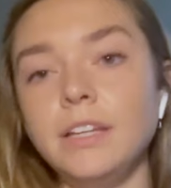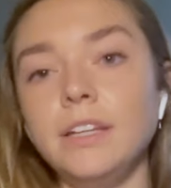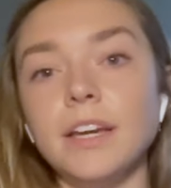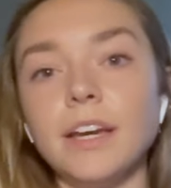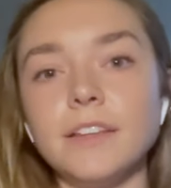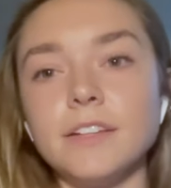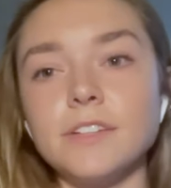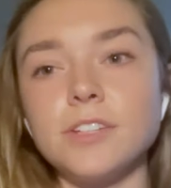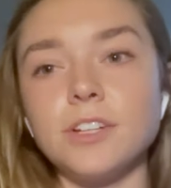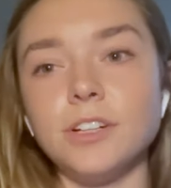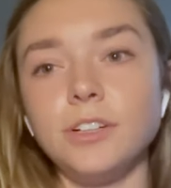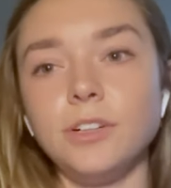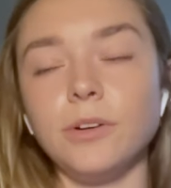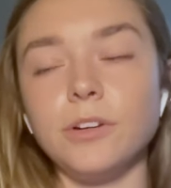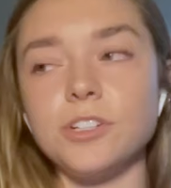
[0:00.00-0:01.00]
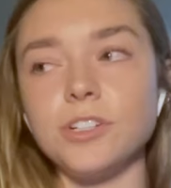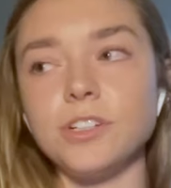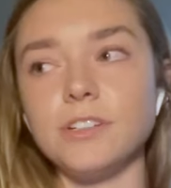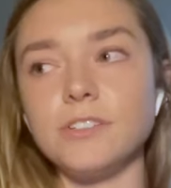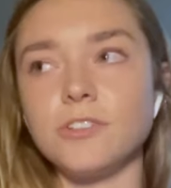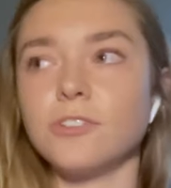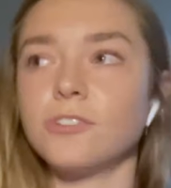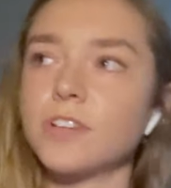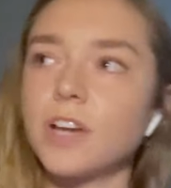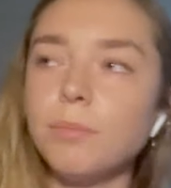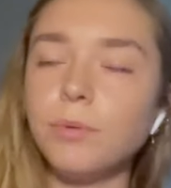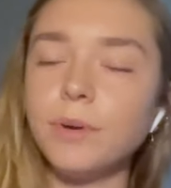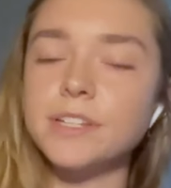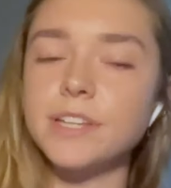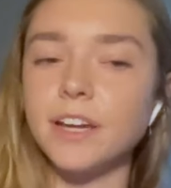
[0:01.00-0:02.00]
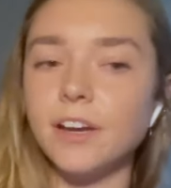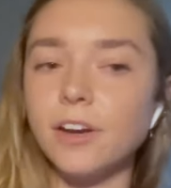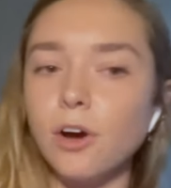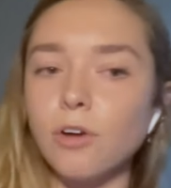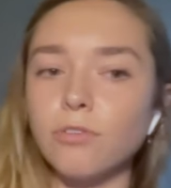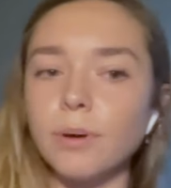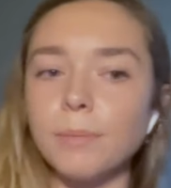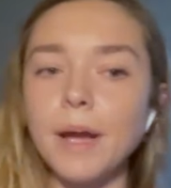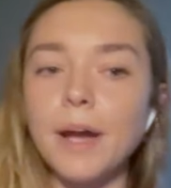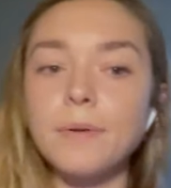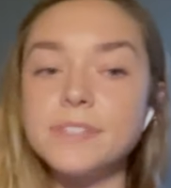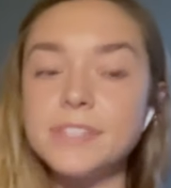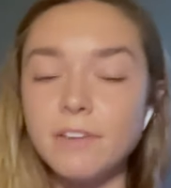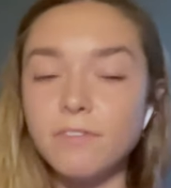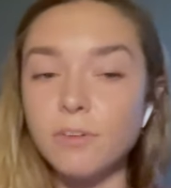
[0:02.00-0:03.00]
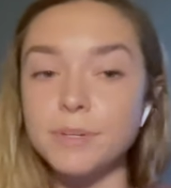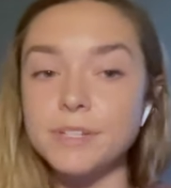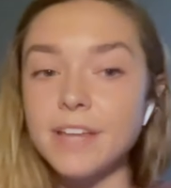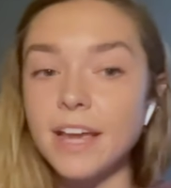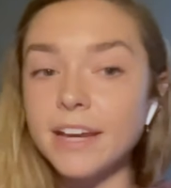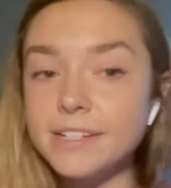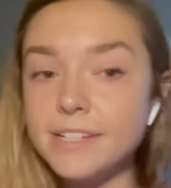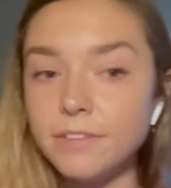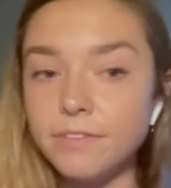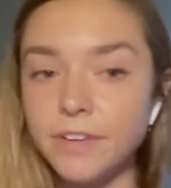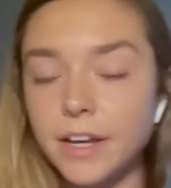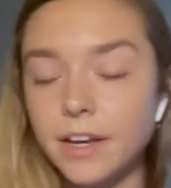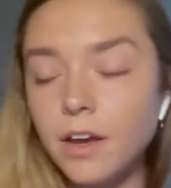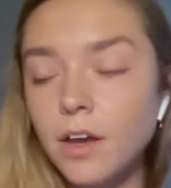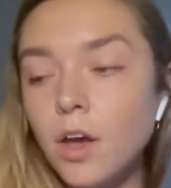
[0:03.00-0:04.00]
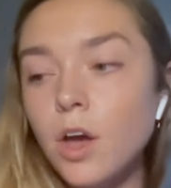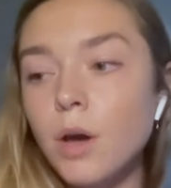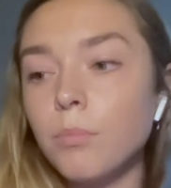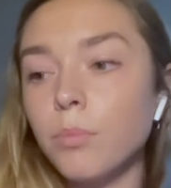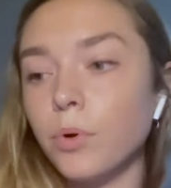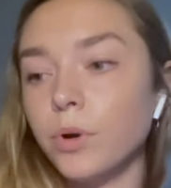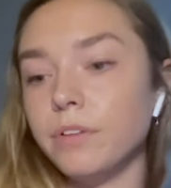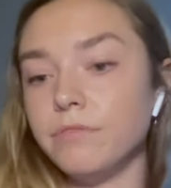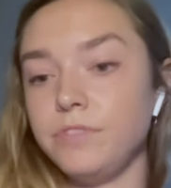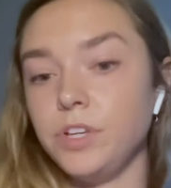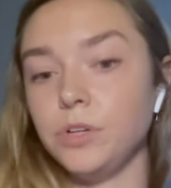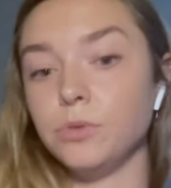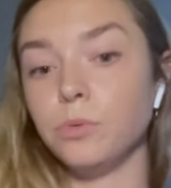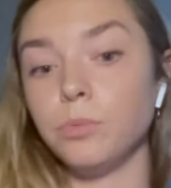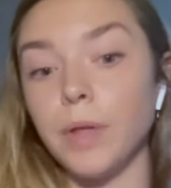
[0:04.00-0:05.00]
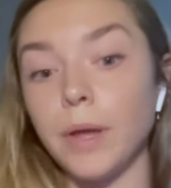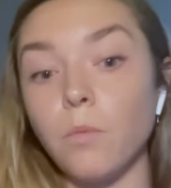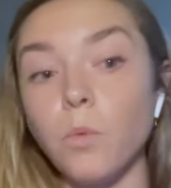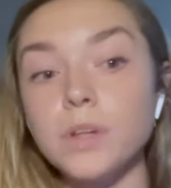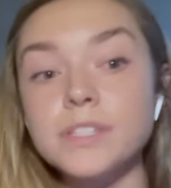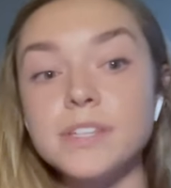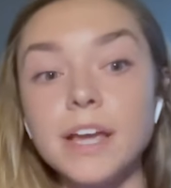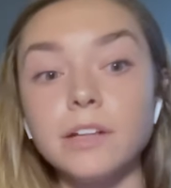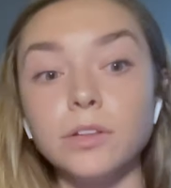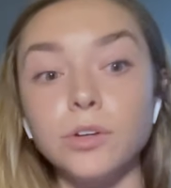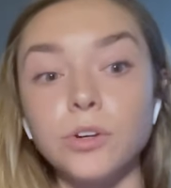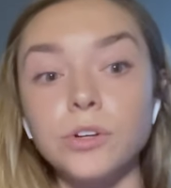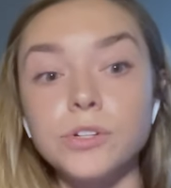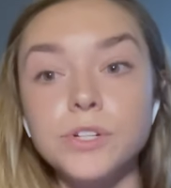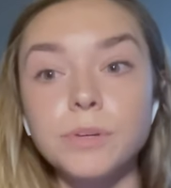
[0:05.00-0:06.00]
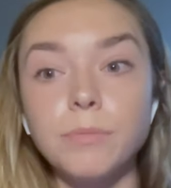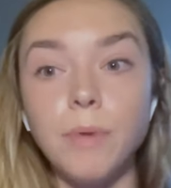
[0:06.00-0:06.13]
Yeah, that's a good question. So there's a couple ways I could go from it. I would say from a scientific point of view, like once I learned